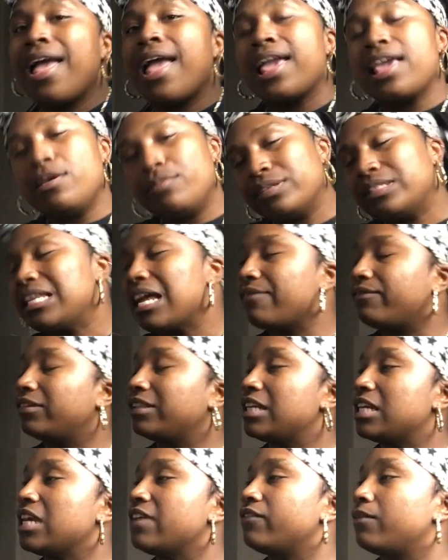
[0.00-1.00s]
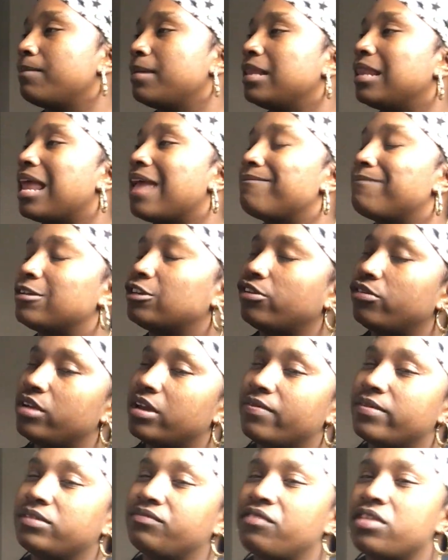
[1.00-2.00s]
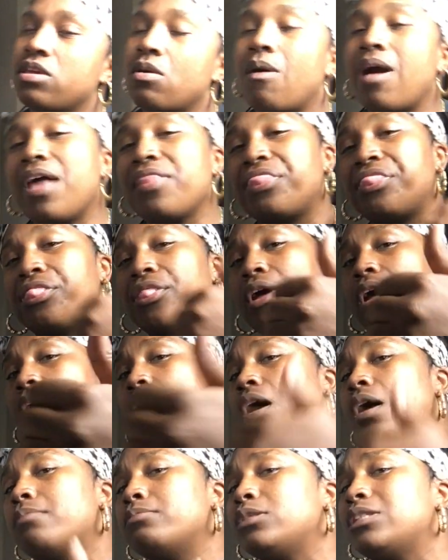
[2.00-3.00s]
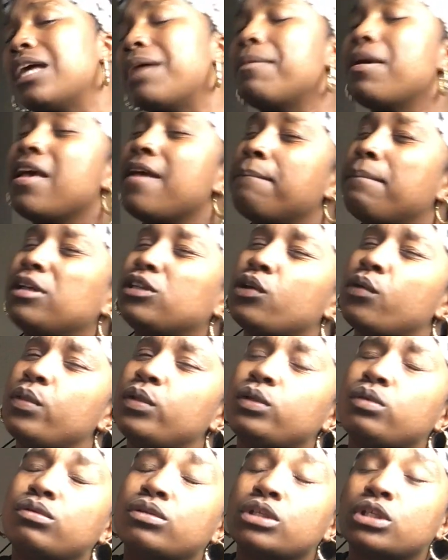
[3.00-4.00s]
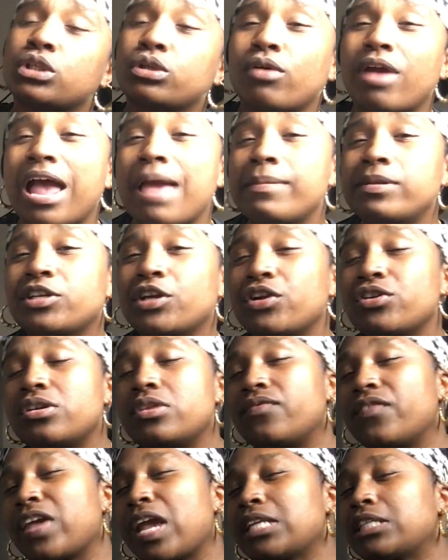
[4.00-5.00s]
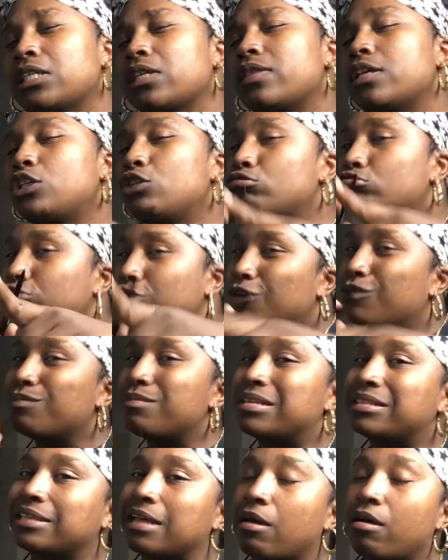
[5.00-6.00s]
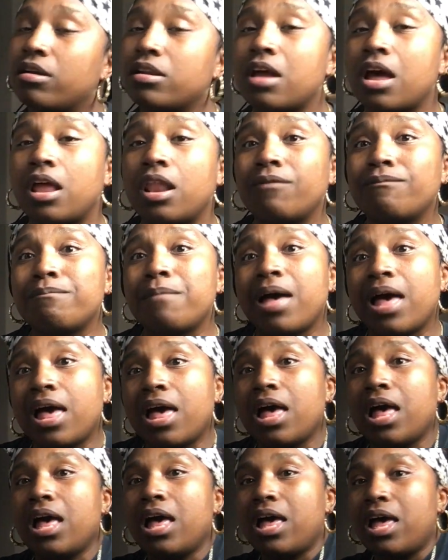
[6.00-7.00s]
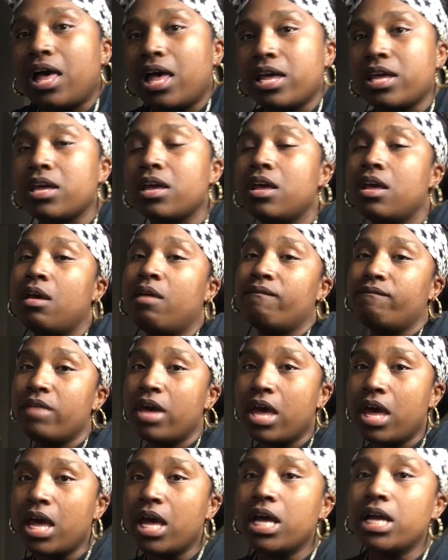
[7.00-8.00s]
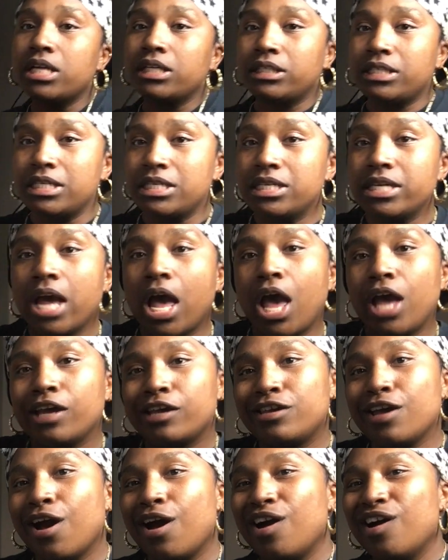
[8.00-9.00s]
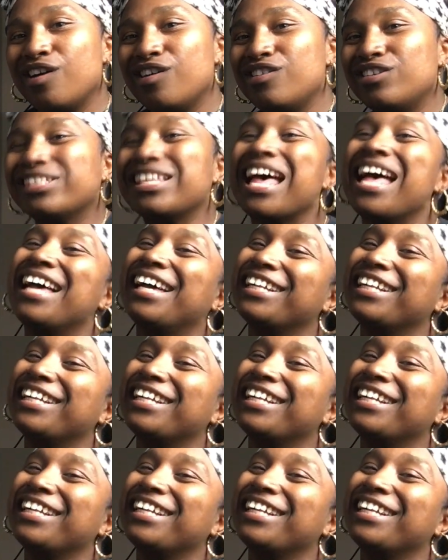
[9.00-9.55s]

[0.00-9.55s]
He was definitely giving me life. Make sure you give this video a thumbs up. Make sure that you subscribe and turn on notifications so that you don't miss out on all of my videos.